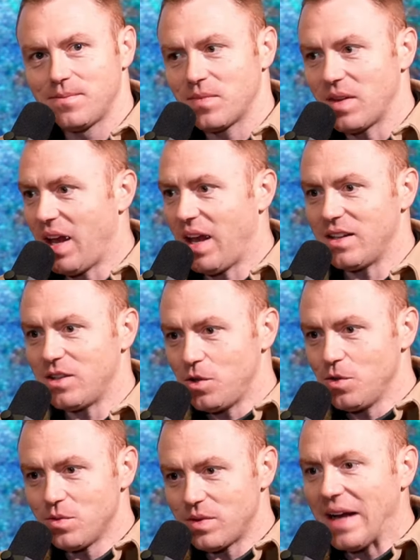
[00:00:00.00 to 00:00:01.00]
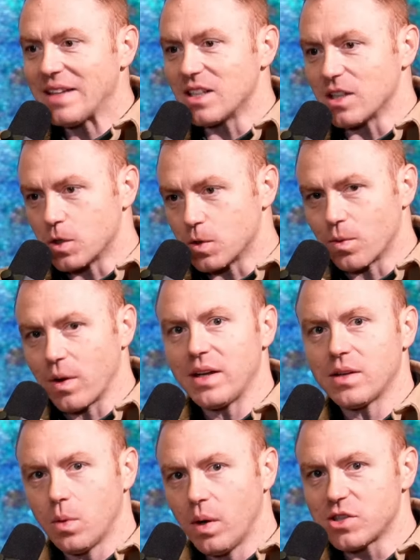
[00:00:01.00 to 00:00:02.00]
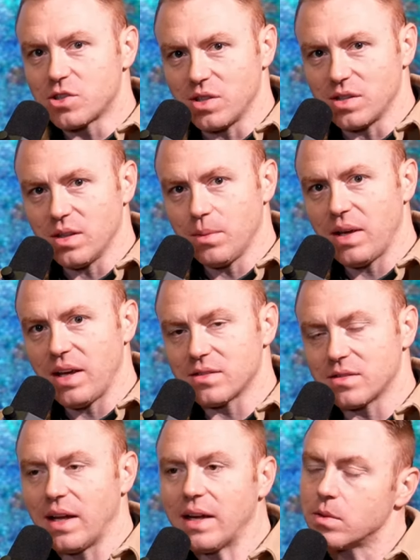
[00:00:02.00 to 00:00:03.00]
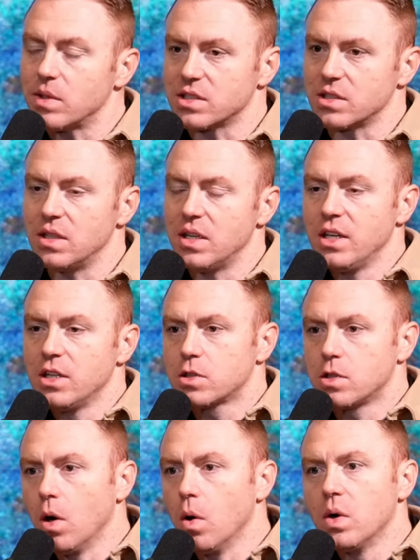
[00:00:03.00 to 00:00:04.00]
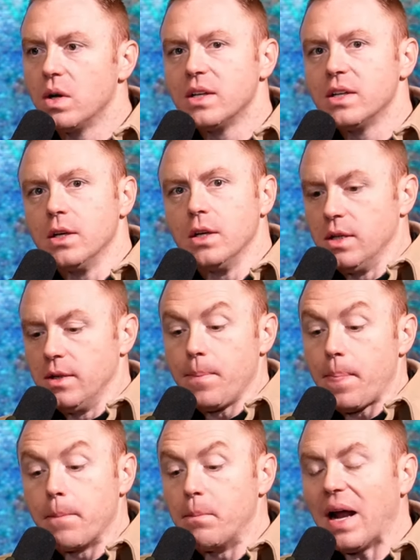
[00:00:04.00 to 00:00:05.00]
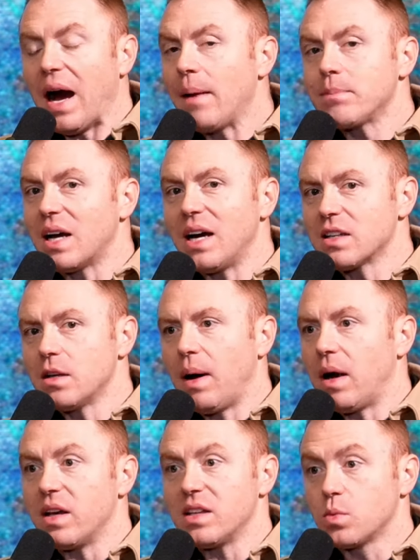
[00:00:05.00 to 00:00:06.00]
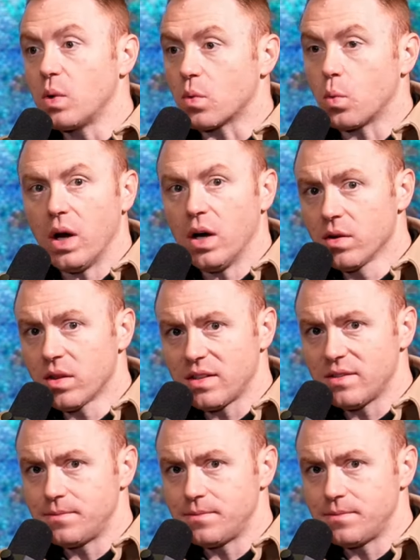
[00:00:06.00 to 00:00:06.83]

And you, that's a great question. Let me answer that question. So, but I'm talking about it's with wealth